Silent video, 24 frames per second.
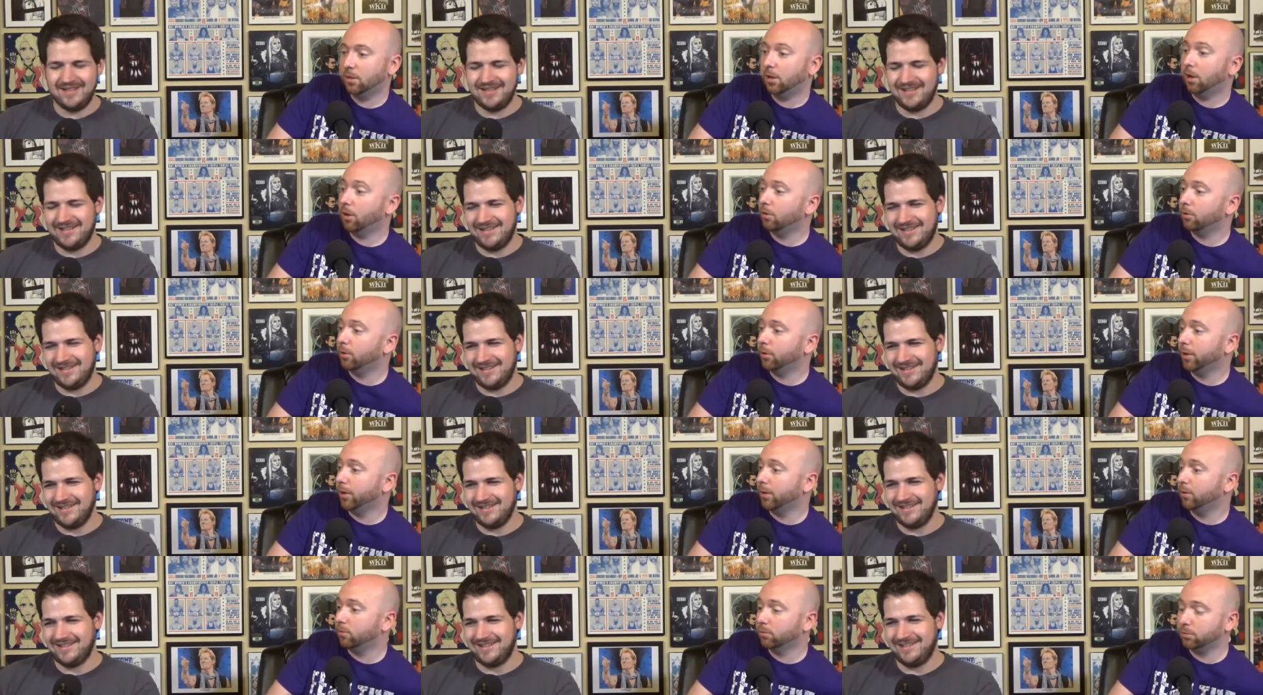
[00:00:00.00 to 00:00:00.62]
Speaker 1: Oh
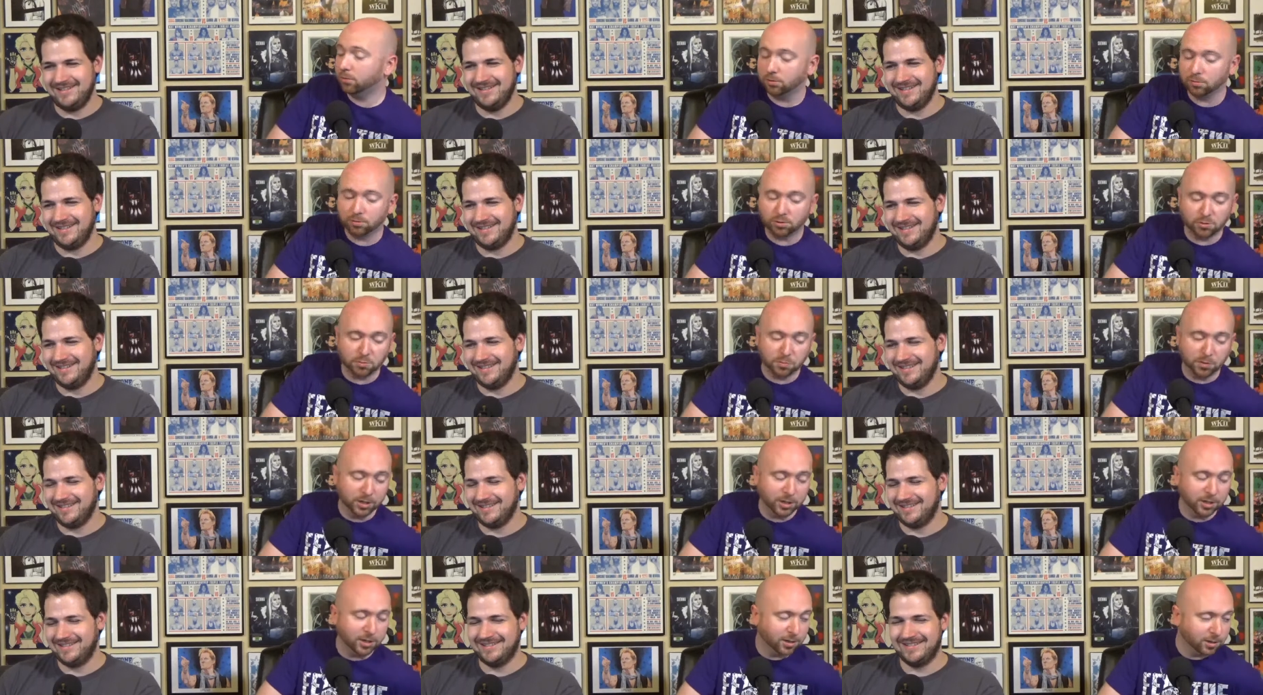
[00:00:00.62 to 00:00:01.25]
yeah. Well,
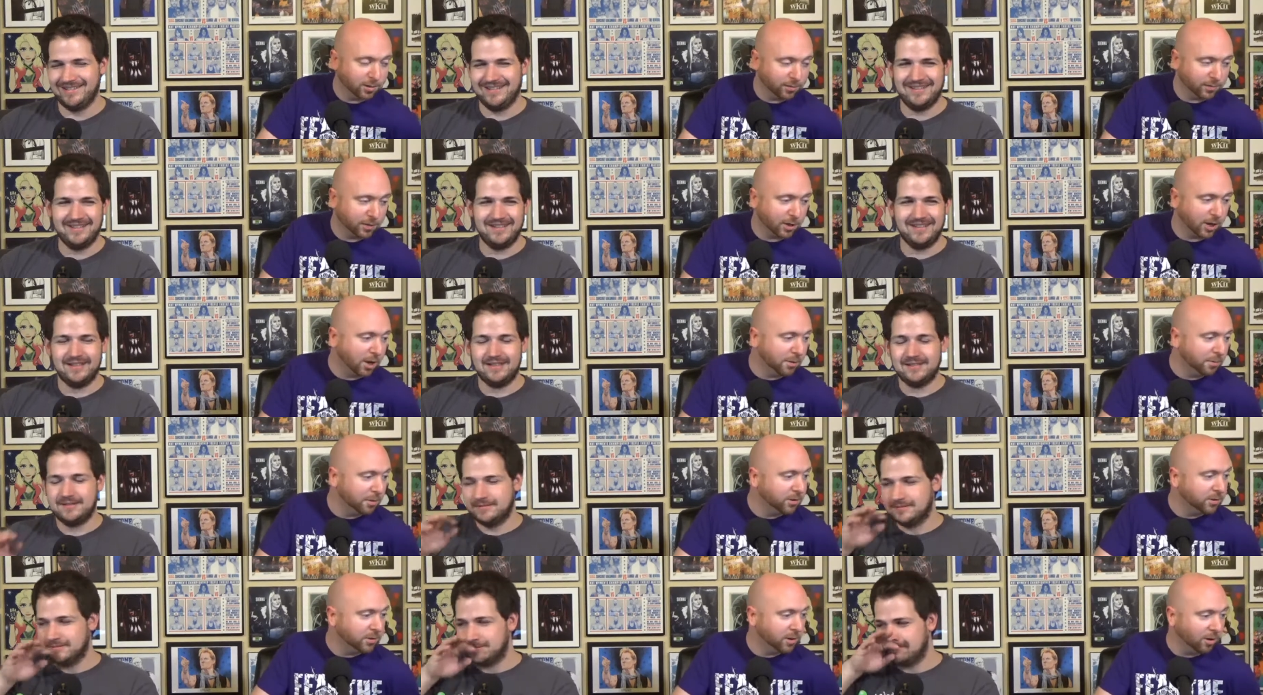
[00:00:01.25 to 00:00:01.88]
speaking of
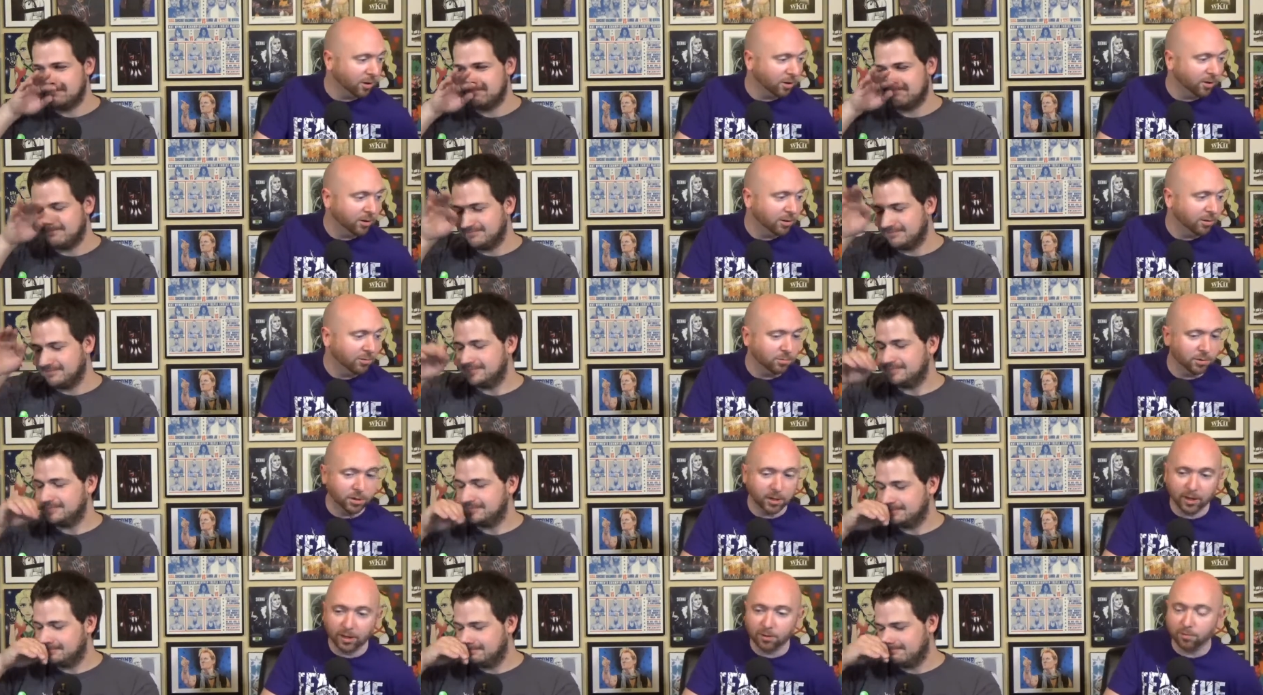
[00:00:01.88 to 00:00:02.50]
commentary,
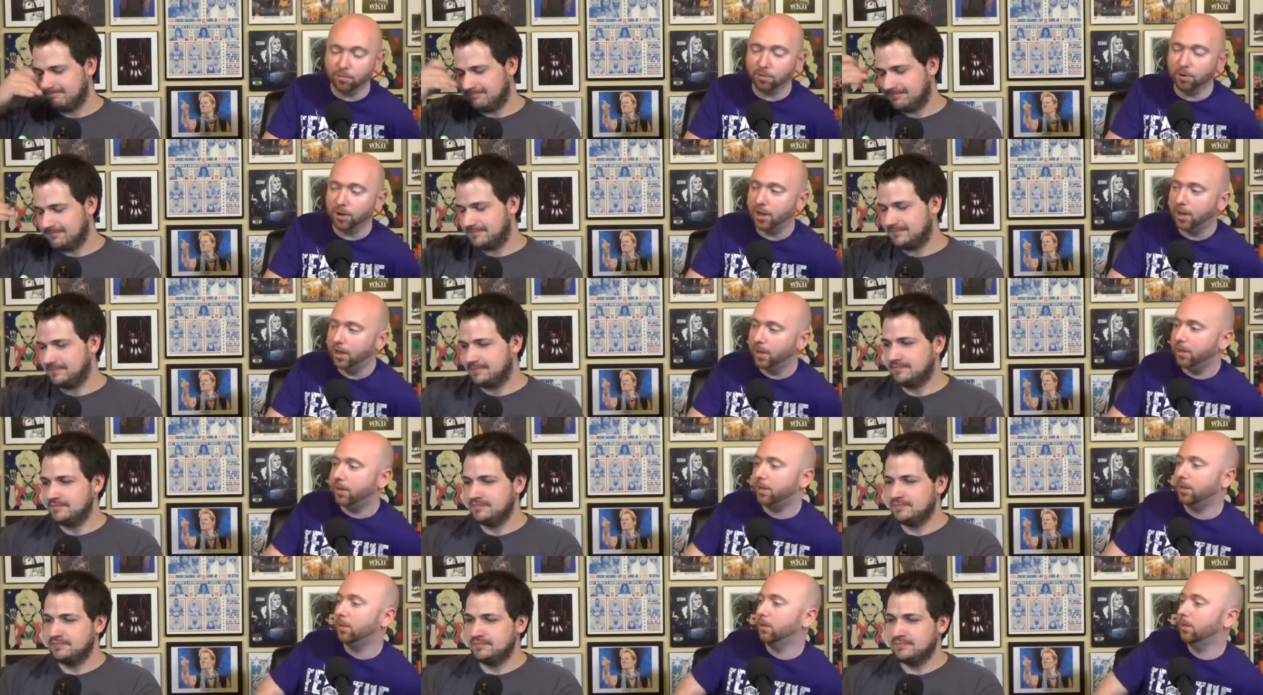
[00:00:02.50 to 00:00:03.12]
we had
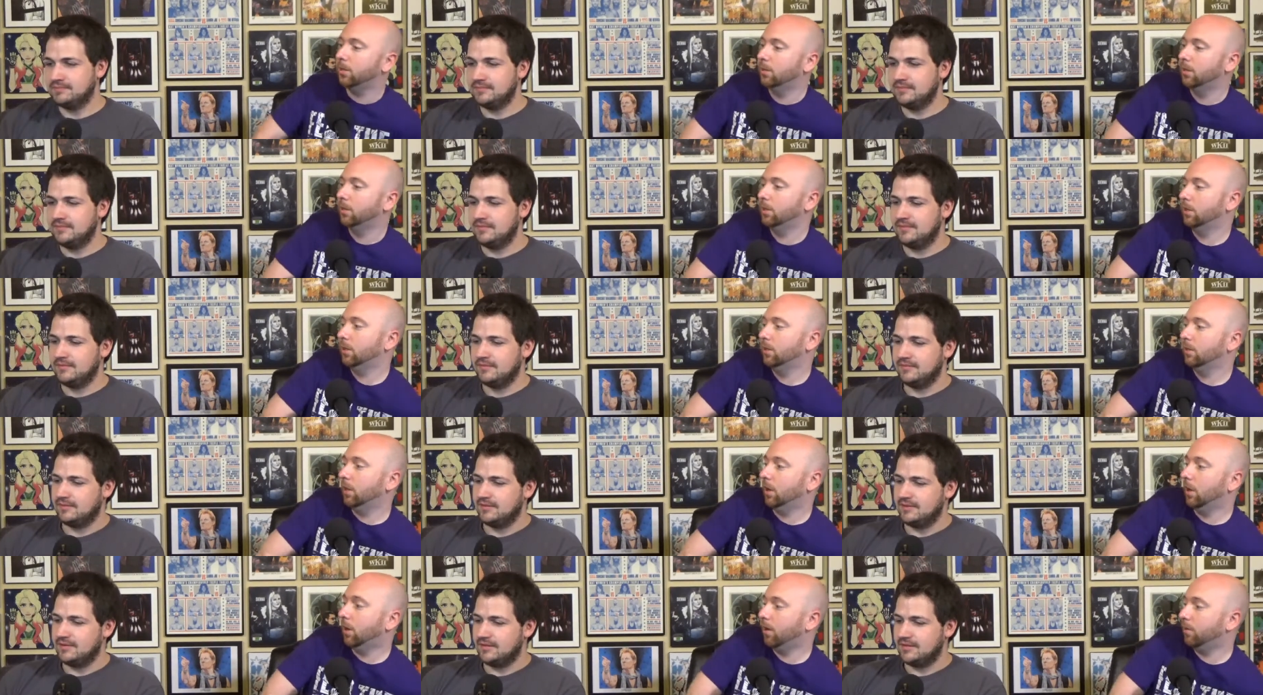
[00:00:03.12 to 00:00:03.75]
Renee
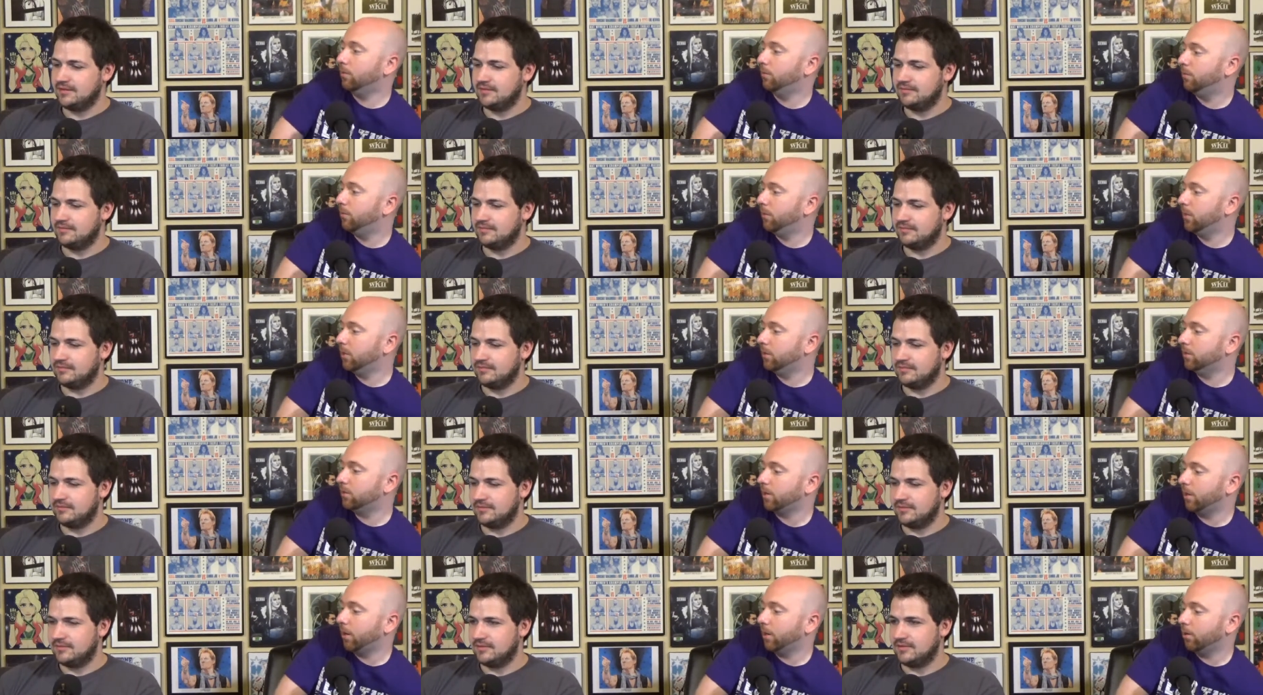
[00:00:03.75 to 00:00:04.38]
on for the
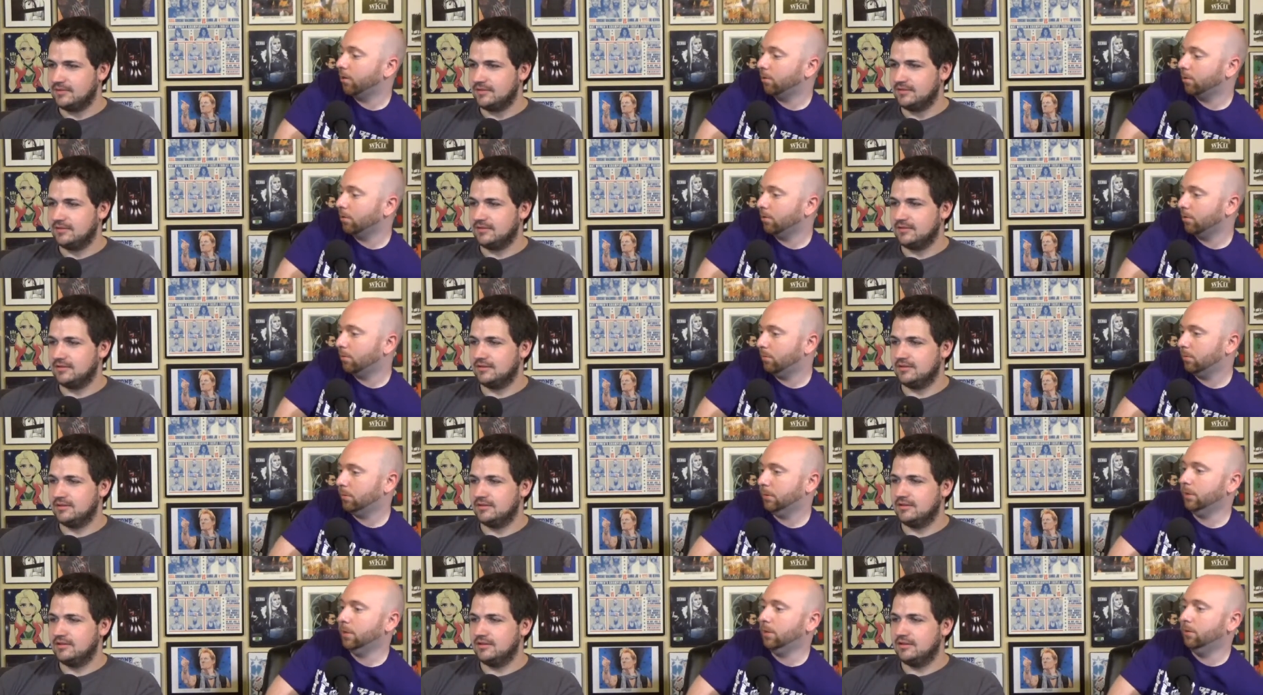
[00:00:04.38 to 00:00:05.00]
entire
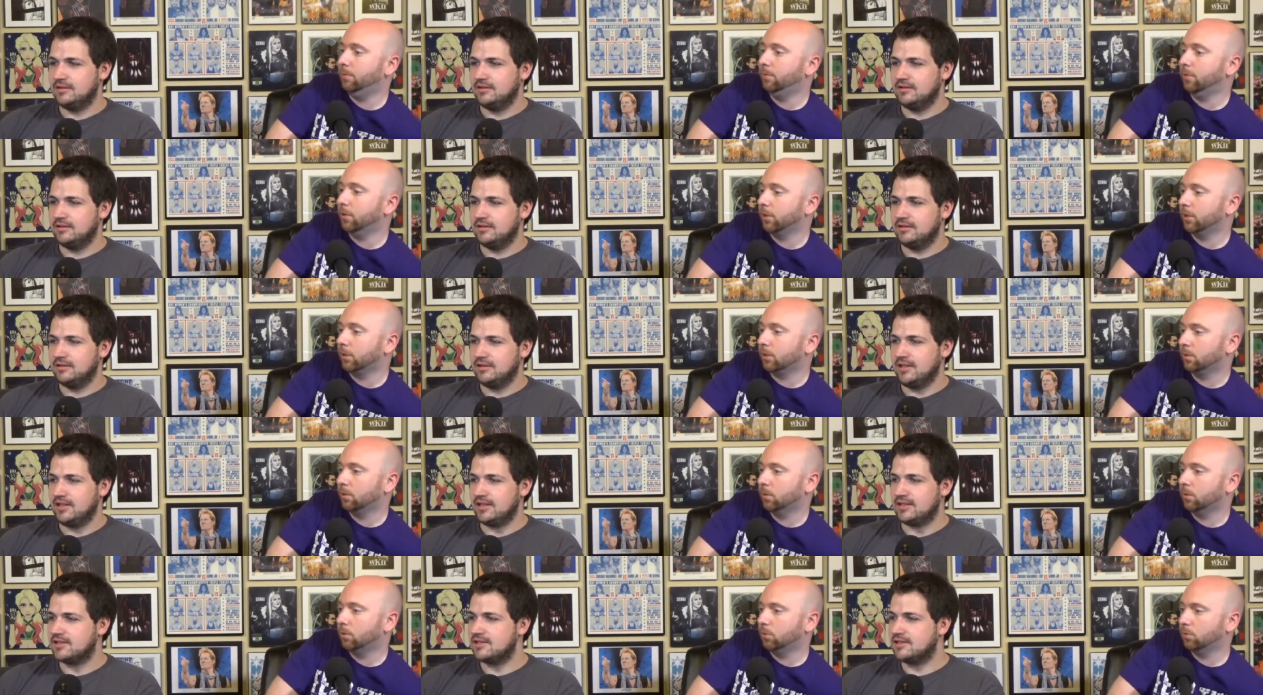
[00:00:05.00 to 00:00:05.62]
evening.
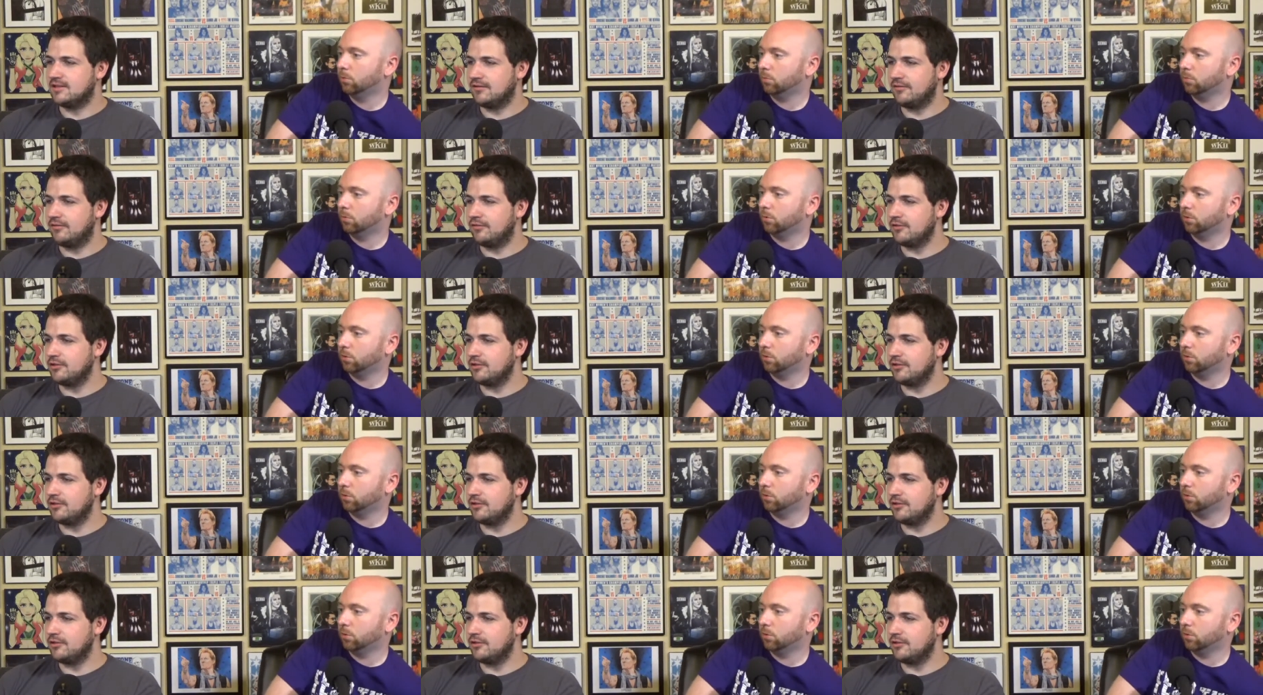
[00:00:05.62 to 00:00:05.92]
Yes, the